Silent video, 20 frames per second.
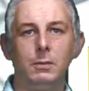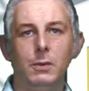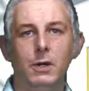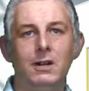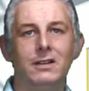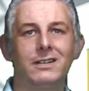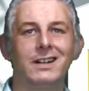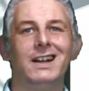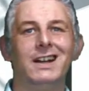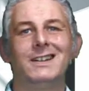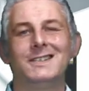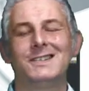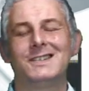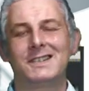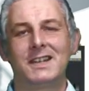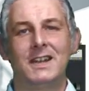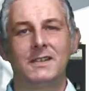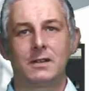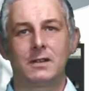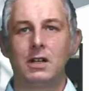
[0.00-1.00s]
park and
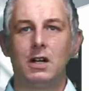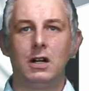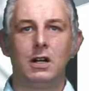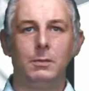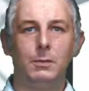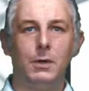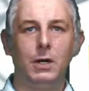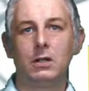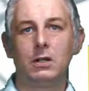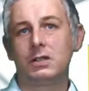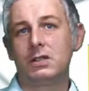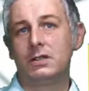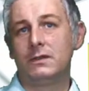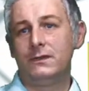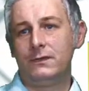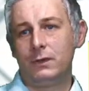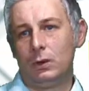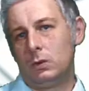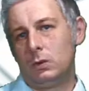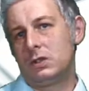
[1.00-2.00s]
set the car park to
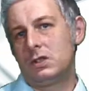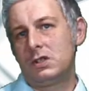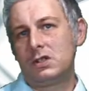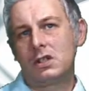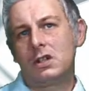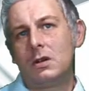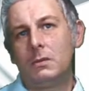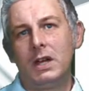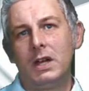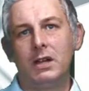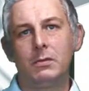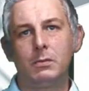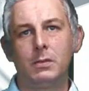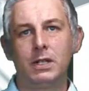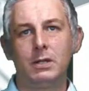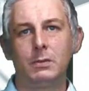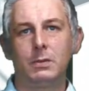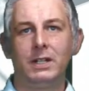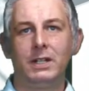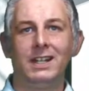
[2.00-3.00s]
full to stop letting
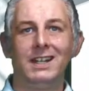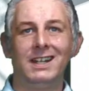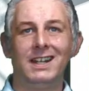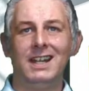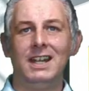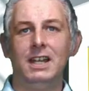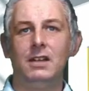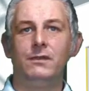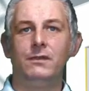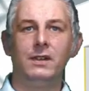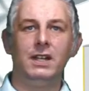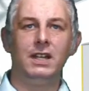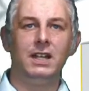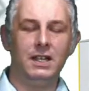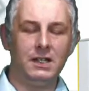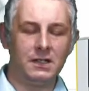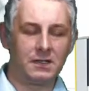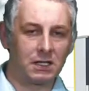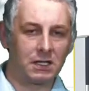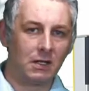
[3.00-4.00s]
people in if it
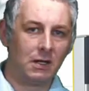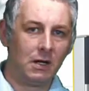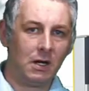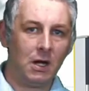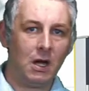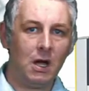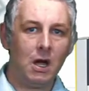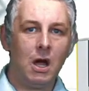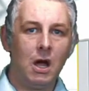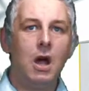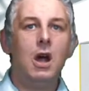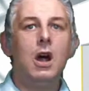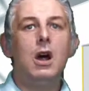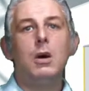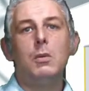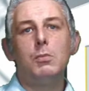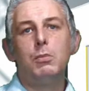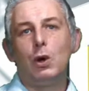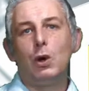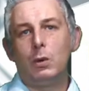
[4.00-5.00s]
is.
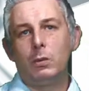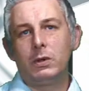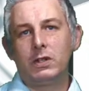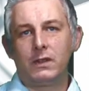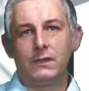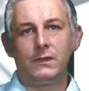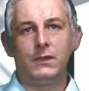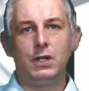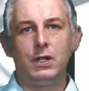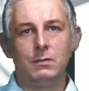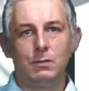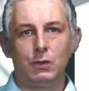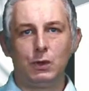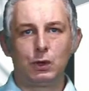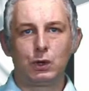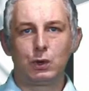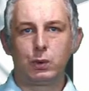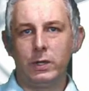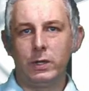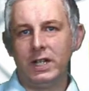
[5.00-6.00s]
But with a few more
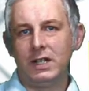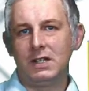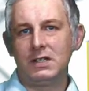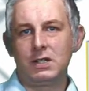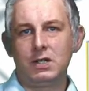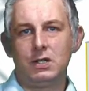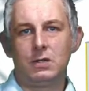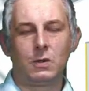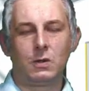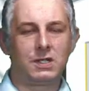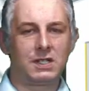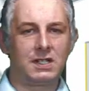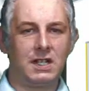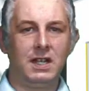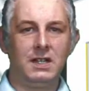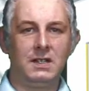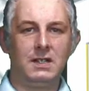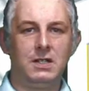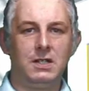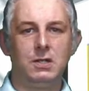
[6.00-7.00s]
tweaks to your
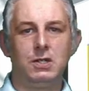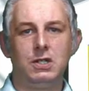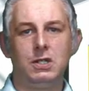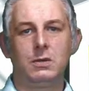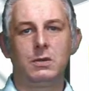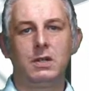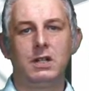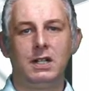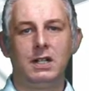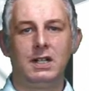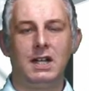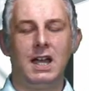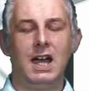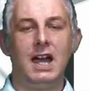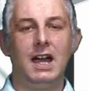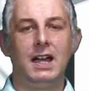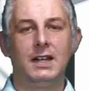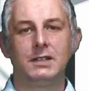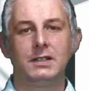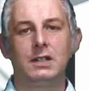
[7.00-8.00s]
settings, you can
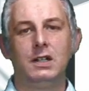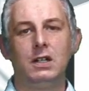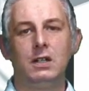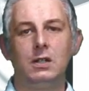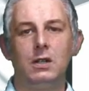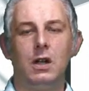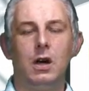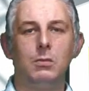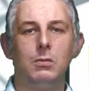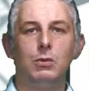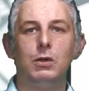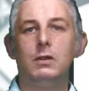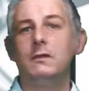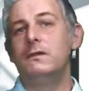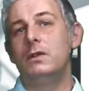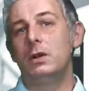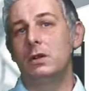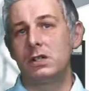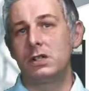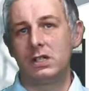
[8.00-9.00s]
add a lot more
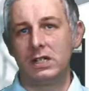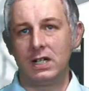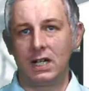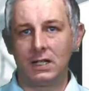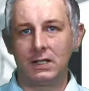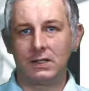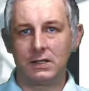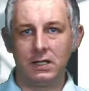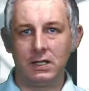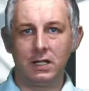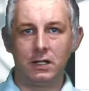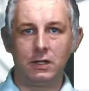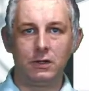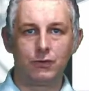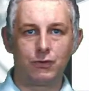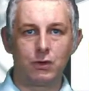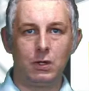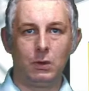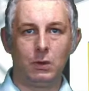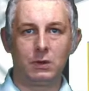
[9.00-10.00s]
functionality and
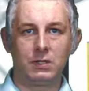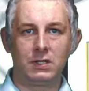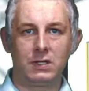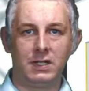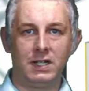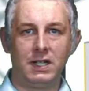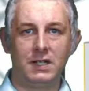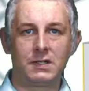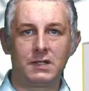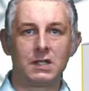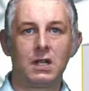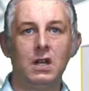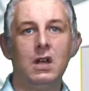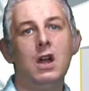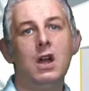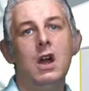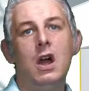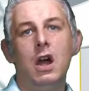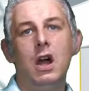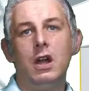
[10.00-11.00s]
control to this,
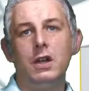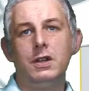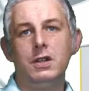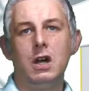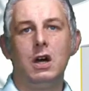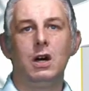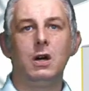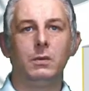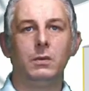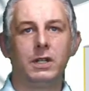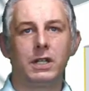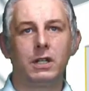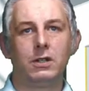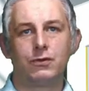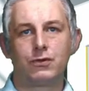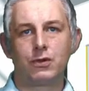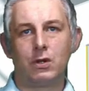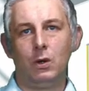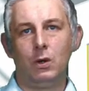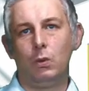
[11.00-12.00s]
and not only
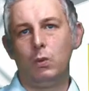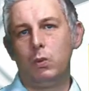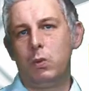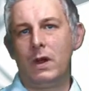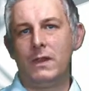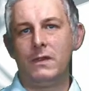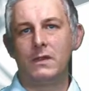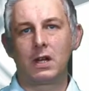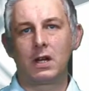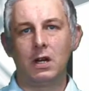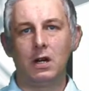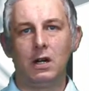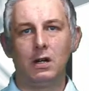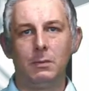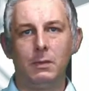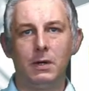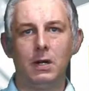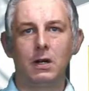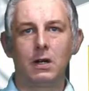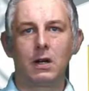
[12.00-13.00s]
control when the car
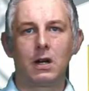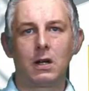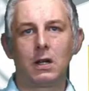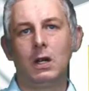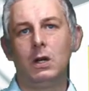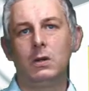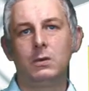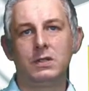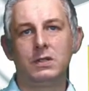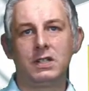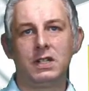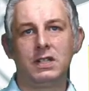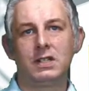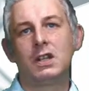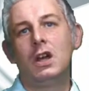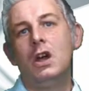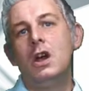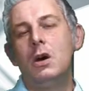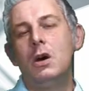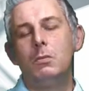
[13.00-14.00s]
park closes,
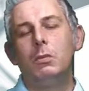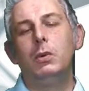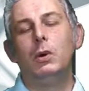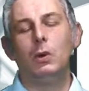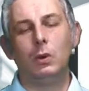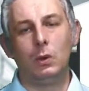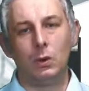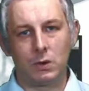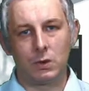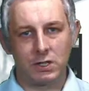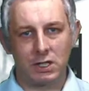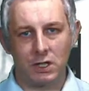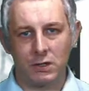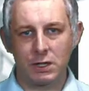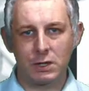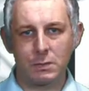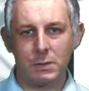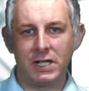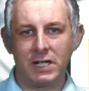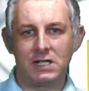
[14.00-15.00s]
but also
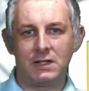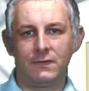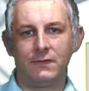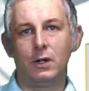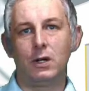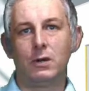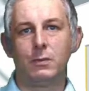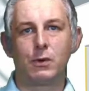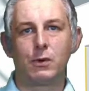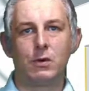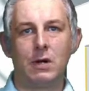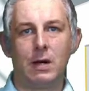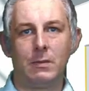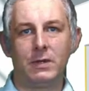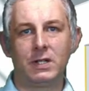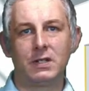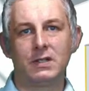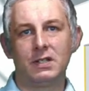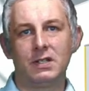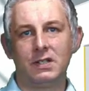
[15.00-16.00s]
specify
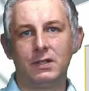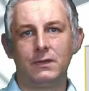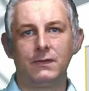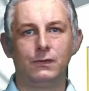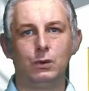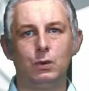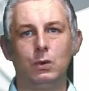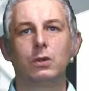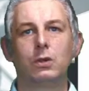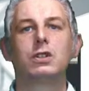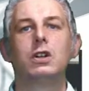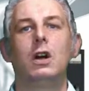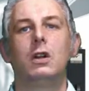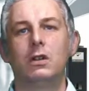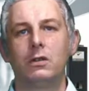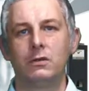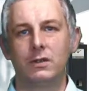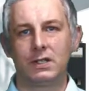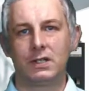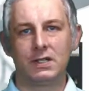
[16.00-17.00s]
parameters for
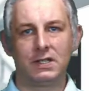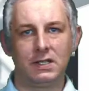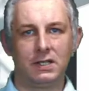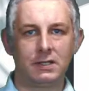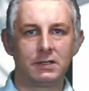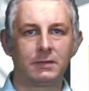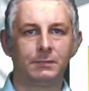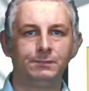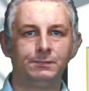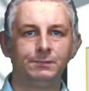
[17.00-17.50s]
tolerances.